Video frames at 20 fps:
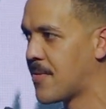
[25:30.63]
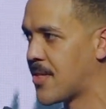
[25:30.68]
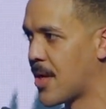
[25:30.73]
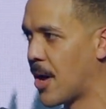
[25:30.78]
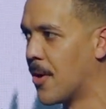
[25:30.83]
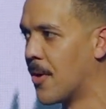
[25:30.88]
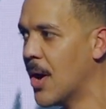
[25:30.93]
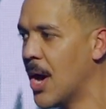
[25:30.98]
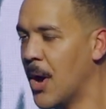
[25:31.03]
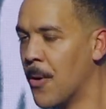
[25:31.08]

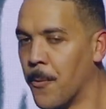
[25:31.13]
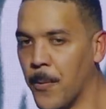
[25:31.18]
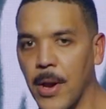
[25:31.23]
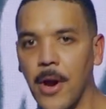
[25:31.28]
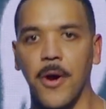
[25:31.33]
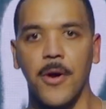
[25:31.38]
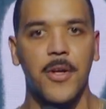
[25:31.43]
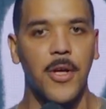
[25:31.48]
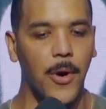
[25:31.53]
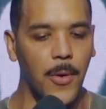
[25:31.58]
so we
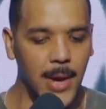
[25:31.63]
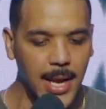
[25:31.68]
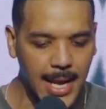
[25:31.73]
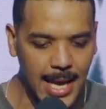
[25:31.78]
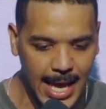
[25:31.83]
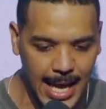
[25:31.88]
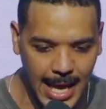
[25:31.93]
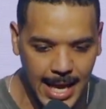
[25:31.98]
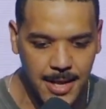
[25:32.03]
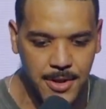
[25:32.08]
are
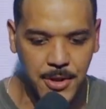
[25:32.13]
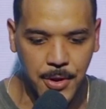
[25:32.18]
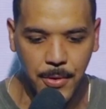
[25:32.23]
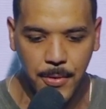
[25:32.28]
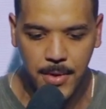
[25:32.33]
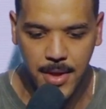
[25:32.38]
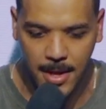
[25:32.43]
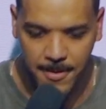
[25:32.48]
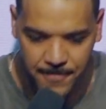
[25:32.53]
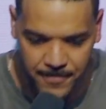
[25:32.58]
going
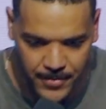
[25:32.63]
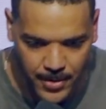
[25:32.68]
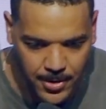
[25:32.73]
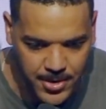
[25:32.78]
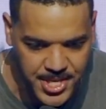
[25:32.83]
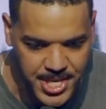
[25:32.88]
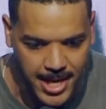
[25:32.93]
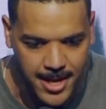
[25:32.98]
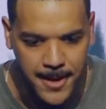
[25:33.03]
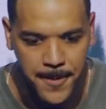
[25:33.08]
into
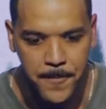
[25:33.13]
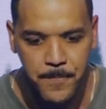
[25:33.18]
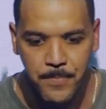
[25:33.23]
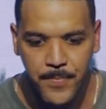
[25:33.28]
confusion.